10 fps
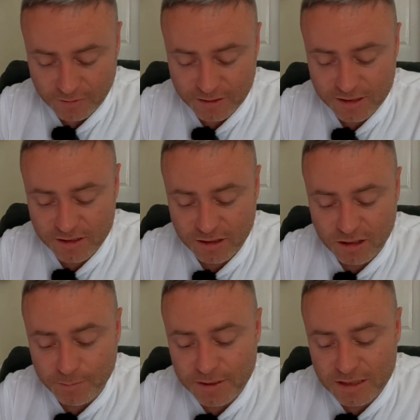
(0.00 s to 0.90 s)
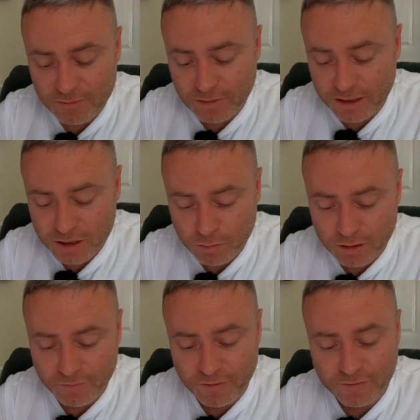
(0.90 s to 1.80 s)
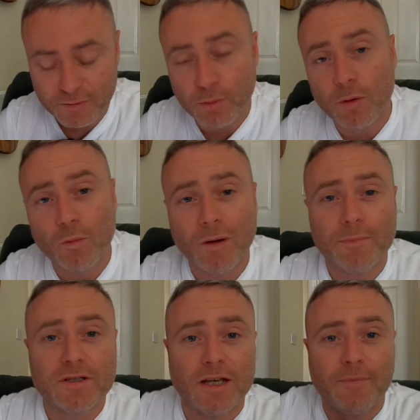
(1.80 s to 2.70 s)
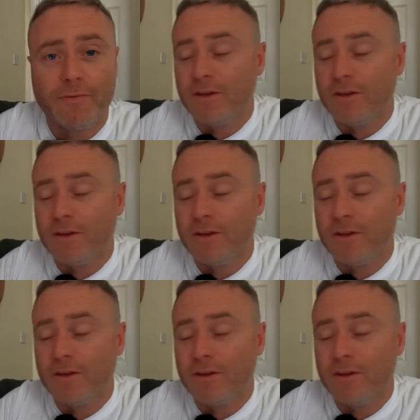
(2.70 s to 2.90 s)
This is the committee release one at 50.1%.